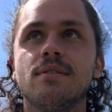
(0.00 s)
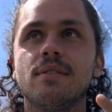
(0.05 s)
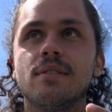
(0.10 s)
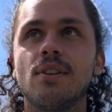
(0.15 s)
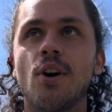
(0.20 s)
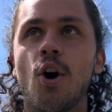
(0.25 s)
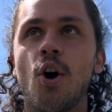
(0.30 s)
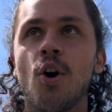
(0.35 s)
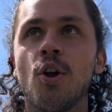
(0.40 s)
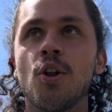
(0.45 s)

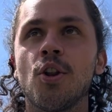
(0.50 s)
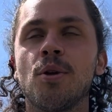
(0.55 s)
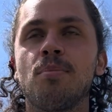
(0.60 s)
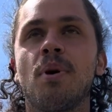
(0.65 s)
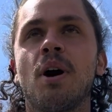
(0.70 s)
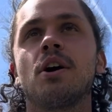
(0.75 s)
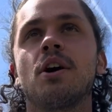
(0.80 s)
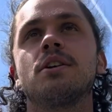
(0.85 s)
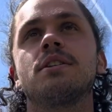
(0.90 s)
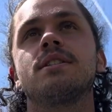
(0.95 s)
all the
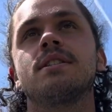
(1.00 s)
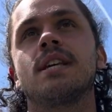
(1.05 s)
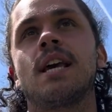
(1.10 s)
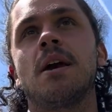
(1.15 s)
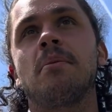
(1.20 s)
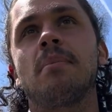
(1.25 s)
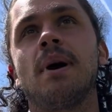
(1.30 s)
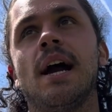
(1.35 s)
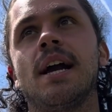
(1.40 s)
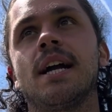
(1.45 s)
parts
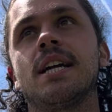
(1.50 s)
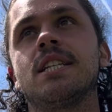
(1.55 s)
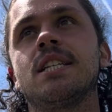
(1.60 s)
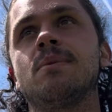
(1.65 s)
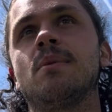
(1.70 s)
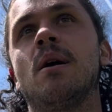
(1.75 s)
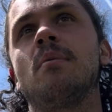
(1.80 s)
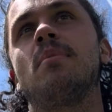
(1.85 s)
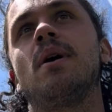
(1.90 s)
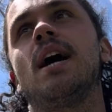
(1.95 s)
came back into
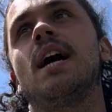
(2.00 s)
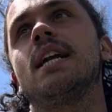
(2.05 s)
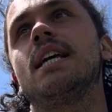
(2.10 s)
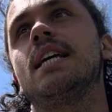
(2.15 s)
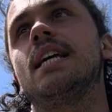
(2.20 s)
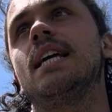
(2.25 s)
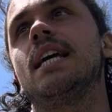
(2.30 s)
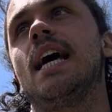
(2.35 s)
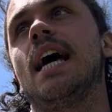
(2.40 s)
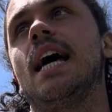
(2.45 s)
my
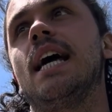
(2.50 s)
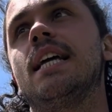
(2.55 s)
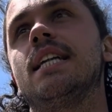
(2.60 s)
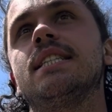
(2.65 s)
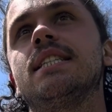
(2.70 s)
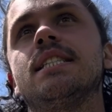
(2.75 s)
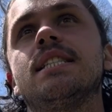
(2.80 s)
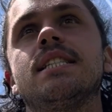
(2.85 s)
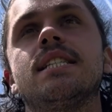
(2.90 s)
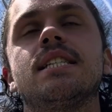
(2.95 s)
body,
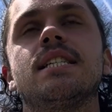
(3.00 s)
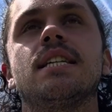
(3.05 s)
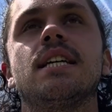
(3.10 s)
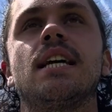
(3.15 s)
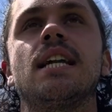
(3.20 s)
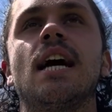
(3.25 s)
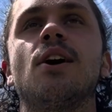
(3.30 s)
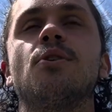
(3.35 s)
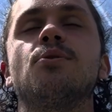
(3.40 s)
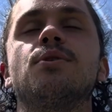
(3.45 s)
and
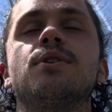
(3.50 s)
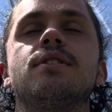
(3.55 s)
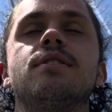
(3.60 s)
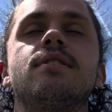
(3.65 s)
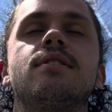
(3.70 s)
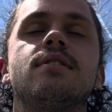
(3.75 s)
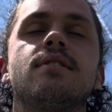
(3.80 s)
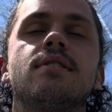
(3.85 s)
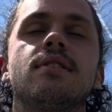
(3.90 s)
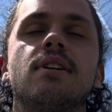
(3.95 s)
I
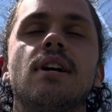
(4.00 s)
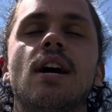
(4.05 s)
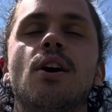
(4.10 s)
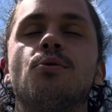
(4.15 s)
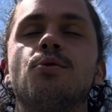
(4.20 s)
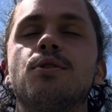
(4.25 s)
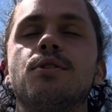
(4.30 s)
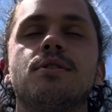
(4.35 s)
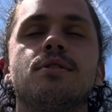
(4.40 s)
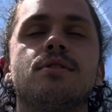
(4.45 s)
was
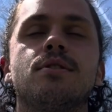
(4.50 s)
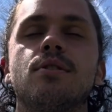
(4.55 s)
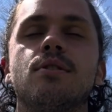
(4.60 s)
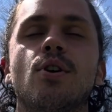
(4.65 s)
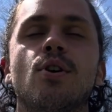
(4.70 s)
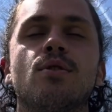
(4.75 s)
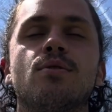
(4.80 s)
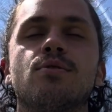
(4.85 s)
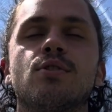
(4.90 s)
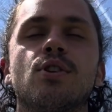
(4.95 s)

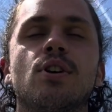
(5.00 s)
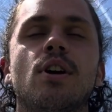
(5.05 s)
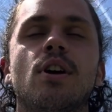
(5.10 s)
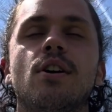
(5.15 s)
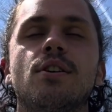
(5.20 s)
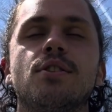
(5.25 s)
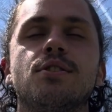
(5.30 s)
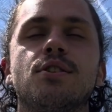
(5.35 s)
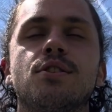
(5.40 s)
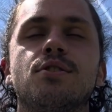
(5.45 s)

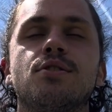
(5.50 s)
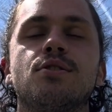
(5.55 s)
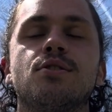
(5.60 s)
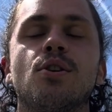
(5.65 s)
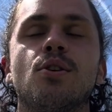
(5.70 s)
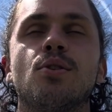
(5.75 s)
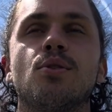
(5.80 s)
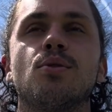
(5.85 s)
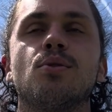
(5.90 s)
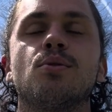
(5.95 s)
overall just
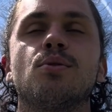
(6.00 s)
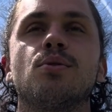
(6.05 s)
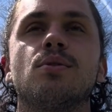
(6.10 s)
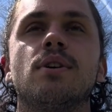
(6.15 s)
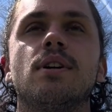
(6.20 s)
so